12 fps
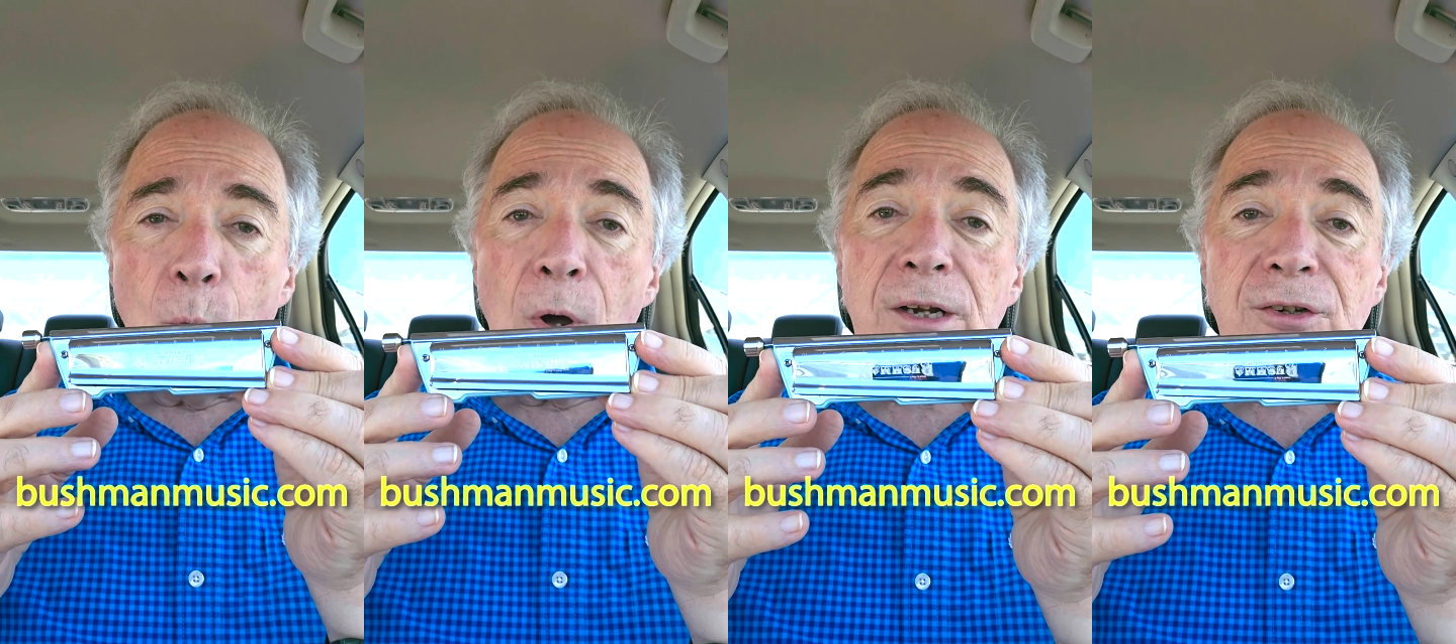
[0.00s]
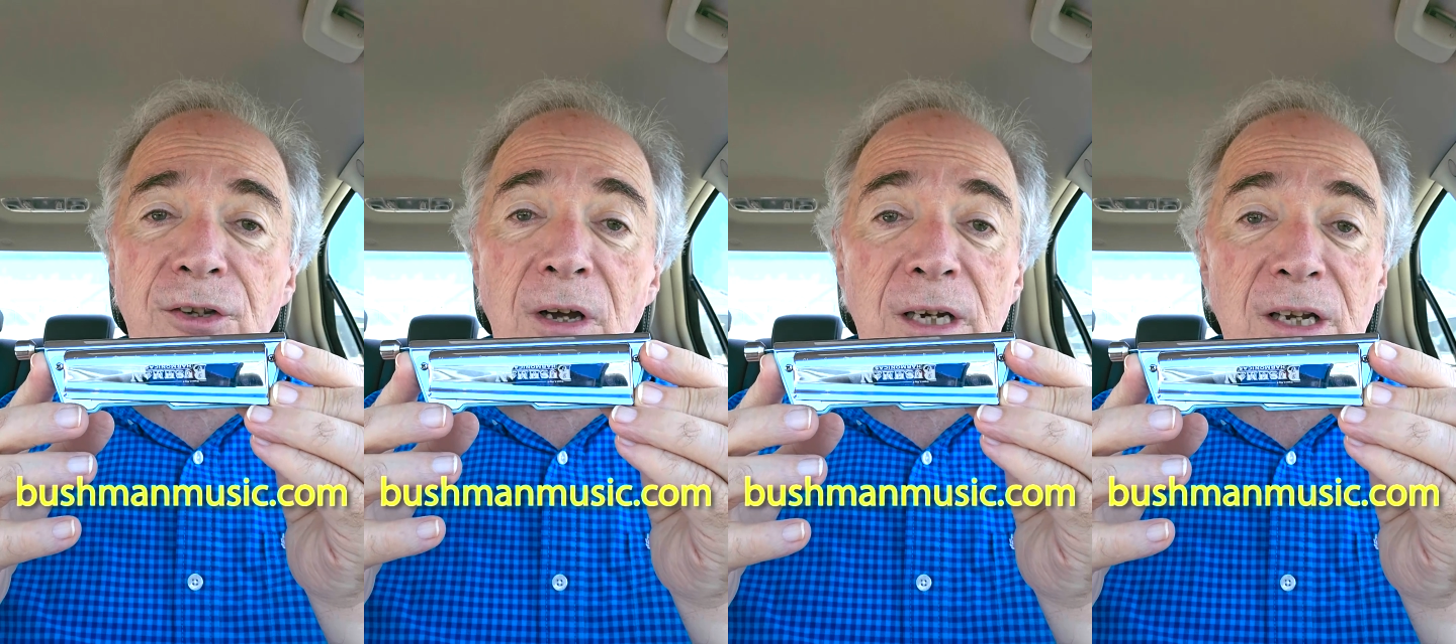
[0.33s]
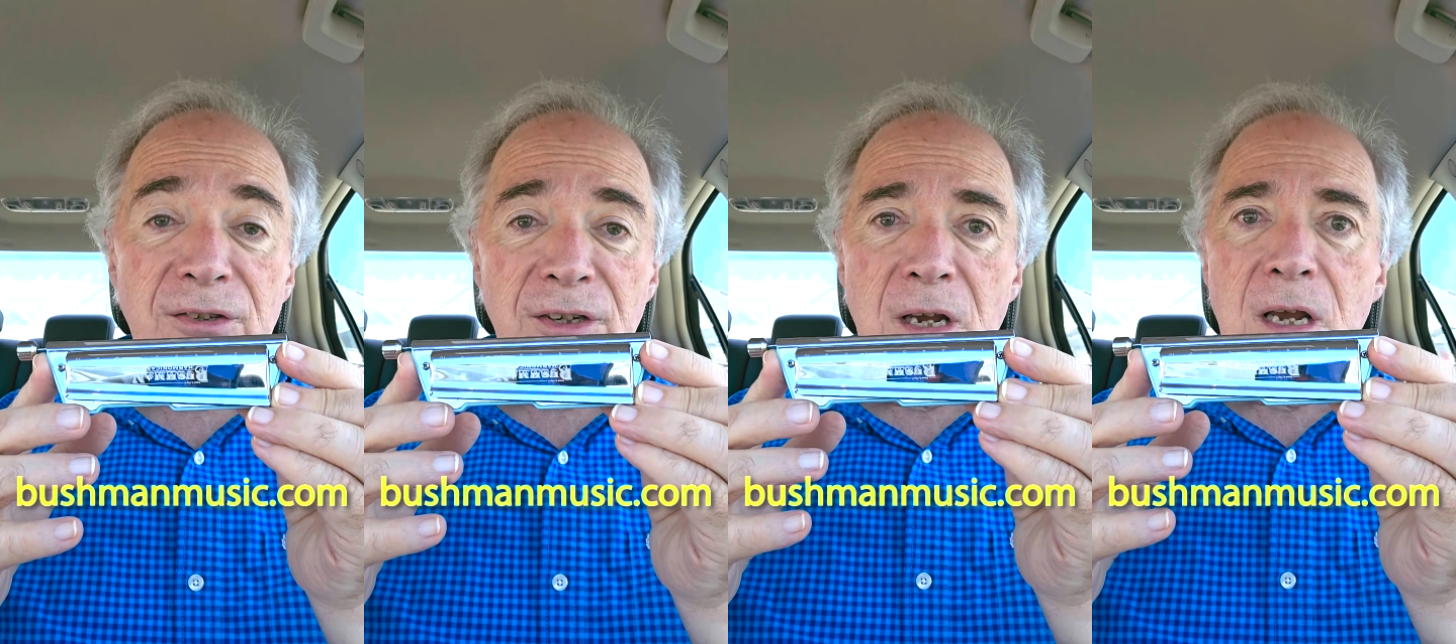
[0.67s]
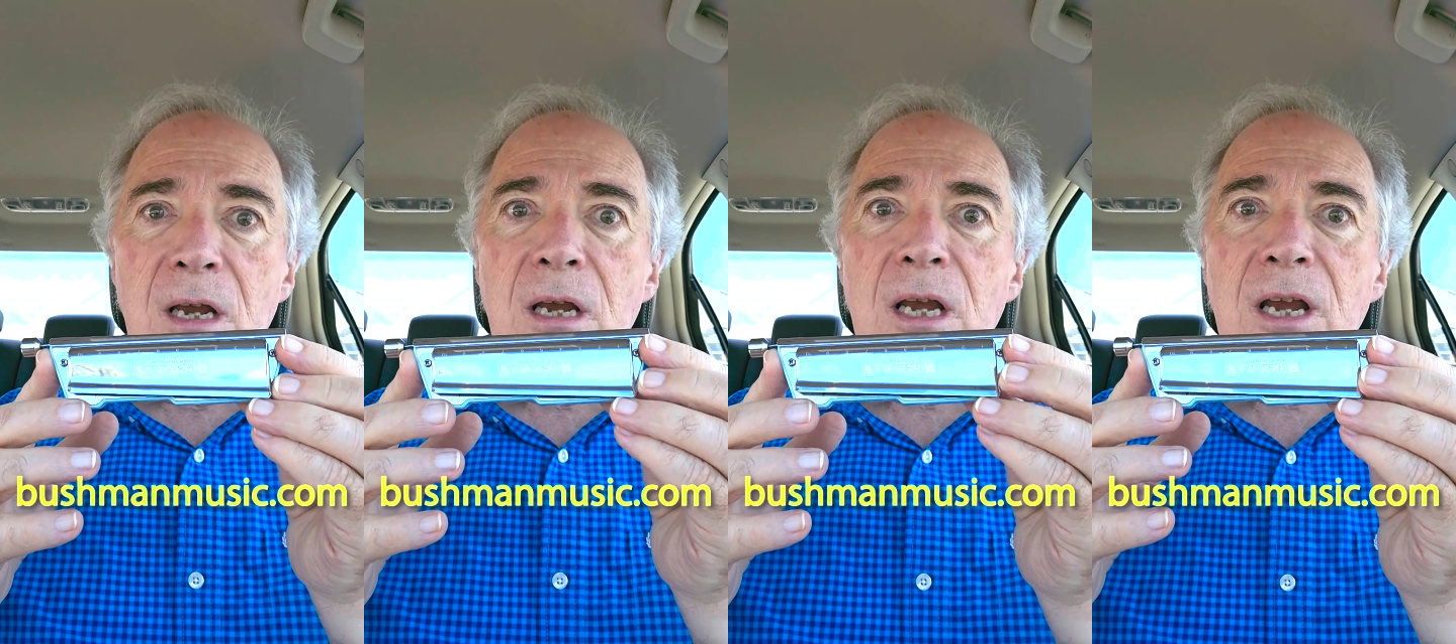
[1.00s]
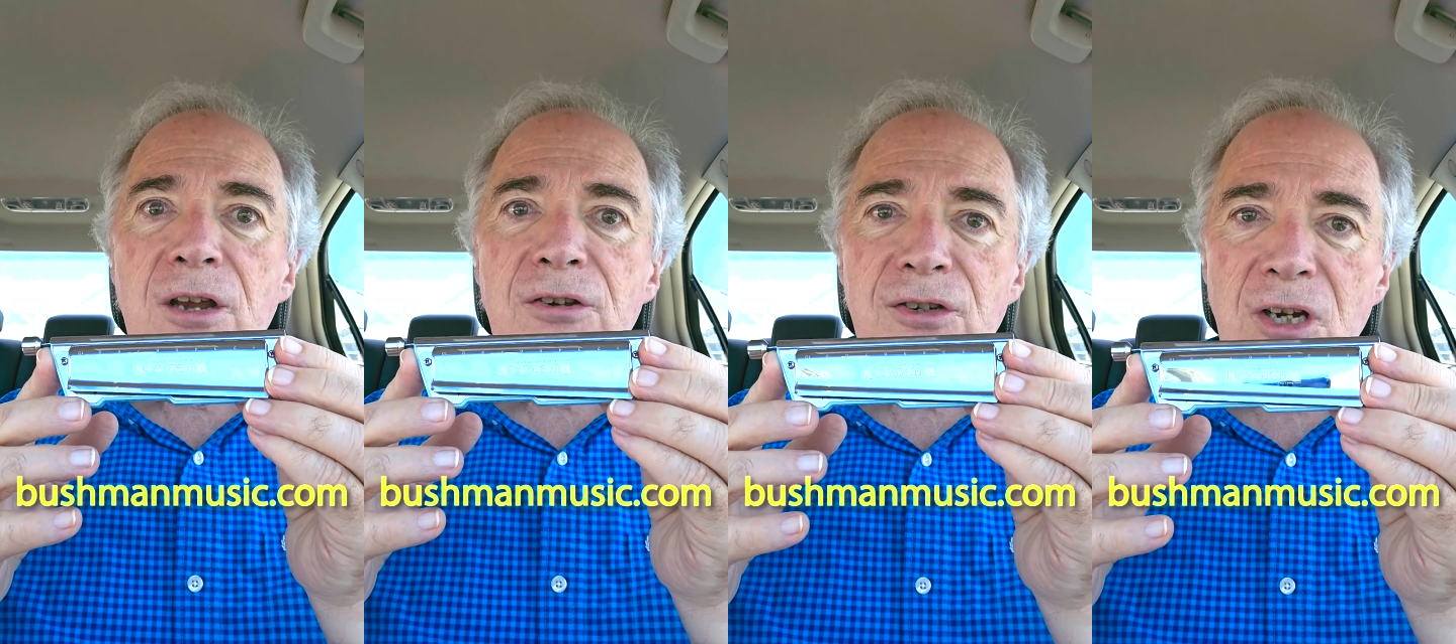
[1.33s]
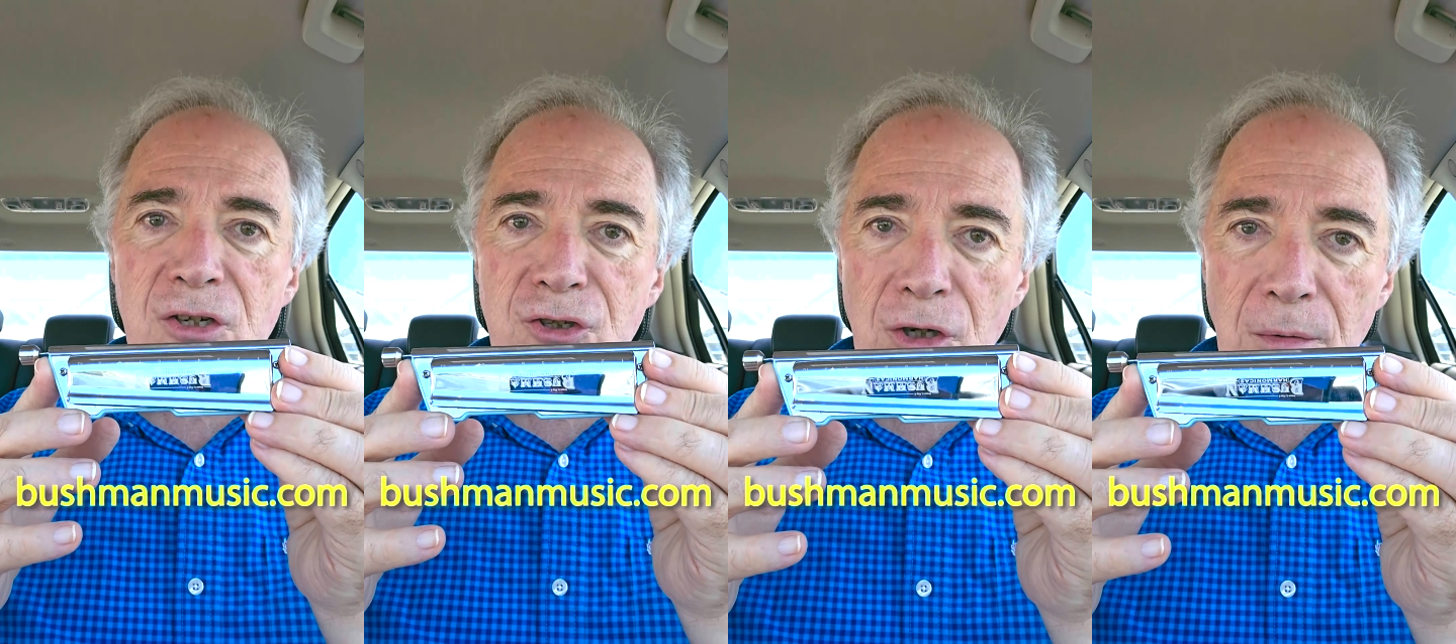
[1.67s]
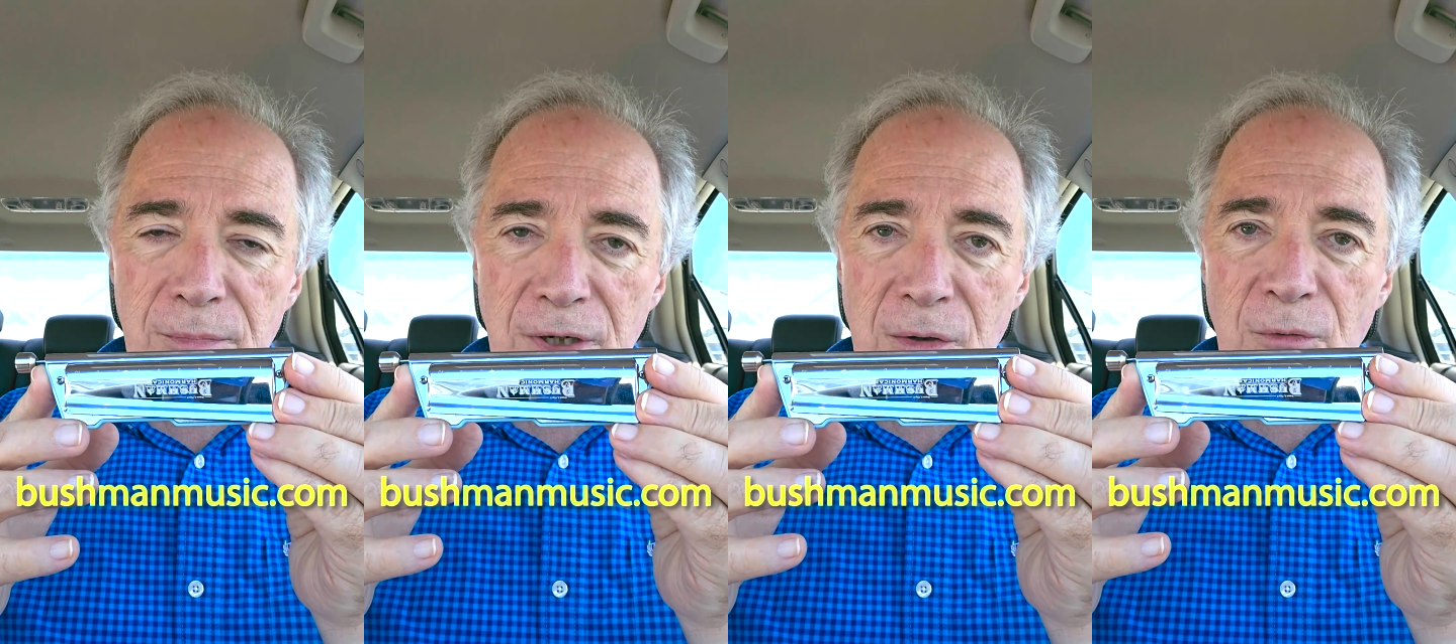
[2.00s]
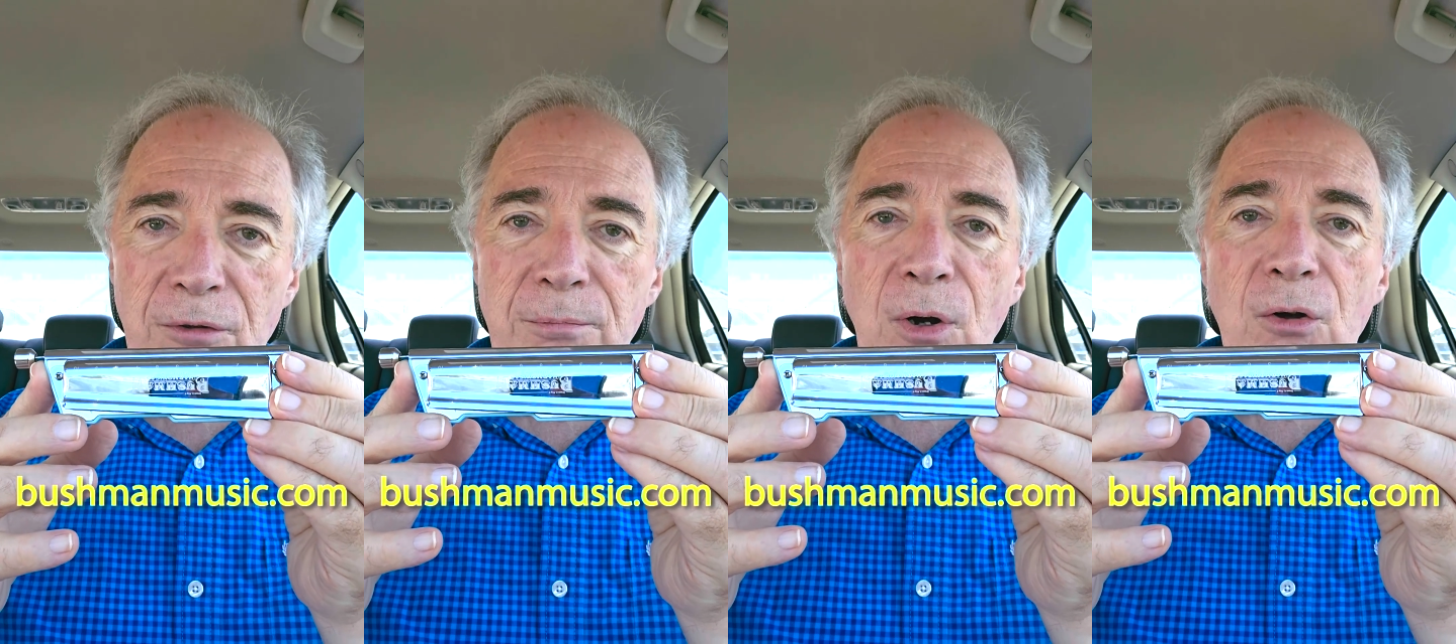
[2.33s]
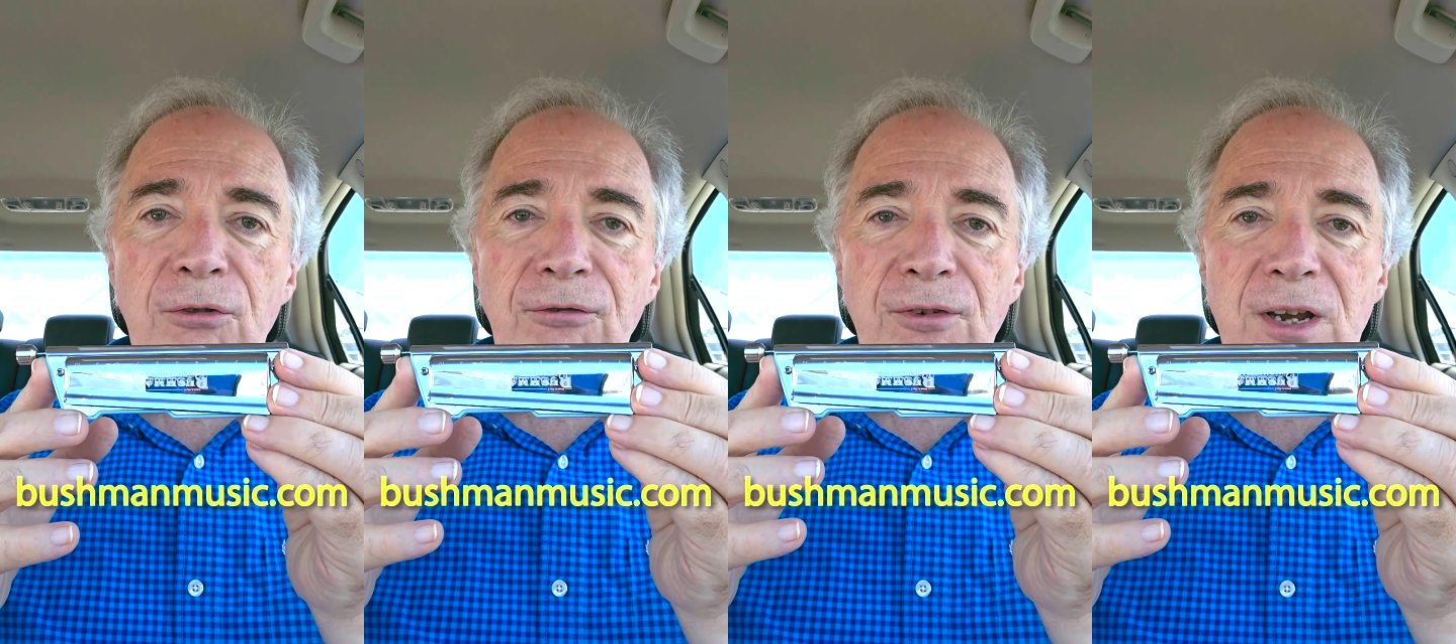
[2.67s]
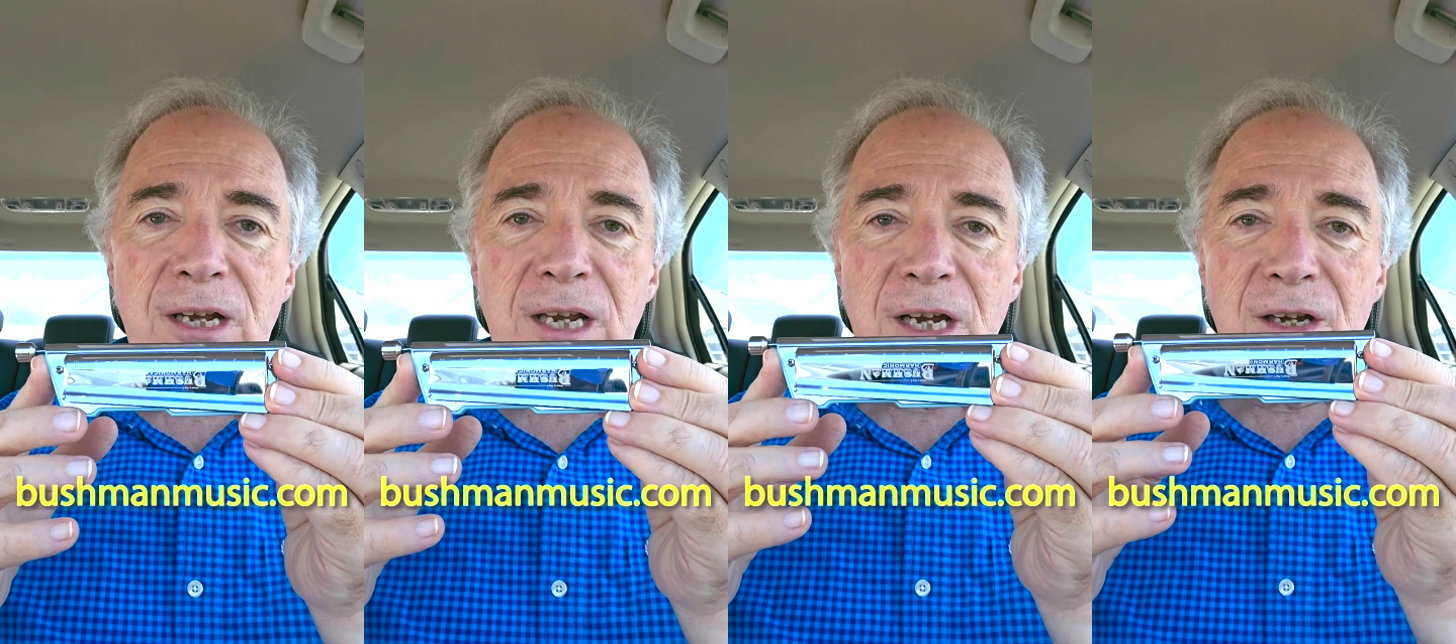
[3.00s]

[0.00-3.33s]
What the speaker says: what he's done is he's jumped in with both feet.